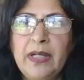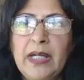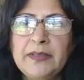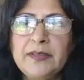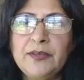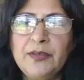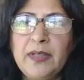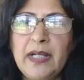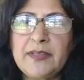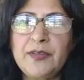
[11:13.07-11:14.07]
And just so
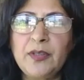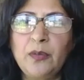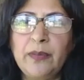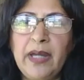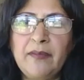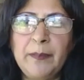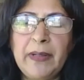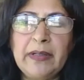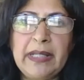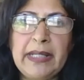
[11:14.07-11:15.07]
you guys know, we have
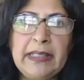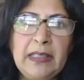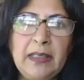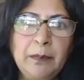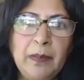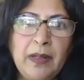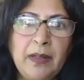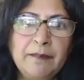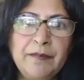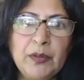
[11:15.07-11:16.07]
about 80
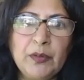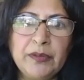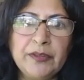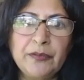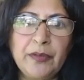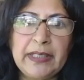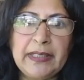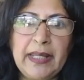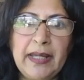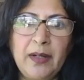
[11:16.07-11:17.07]
viewers right
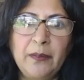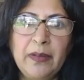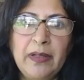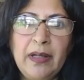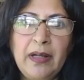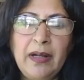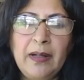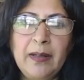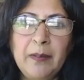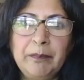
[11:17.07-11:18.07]
now
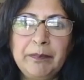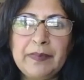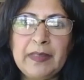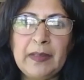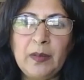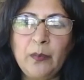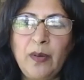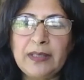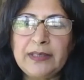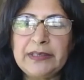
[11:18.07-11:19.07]
that are
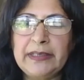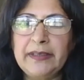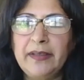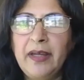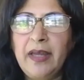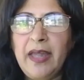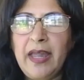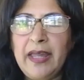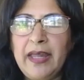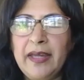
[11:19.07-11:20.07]
watching
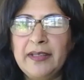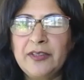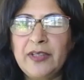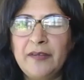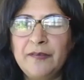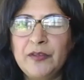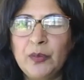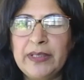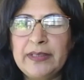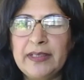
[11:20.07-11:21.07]
and have
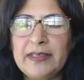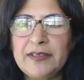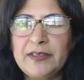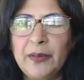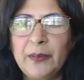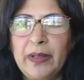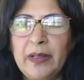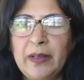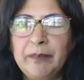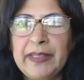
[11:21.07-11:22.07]
joined us. So
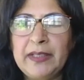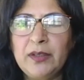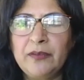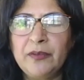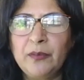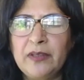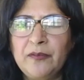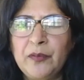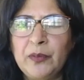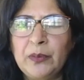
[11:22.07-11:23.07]
thank you everyone
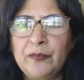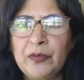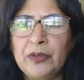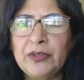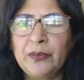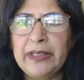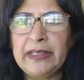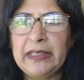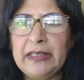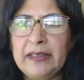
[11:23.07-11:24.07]
for
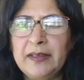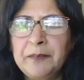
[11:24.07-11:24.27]
joining in.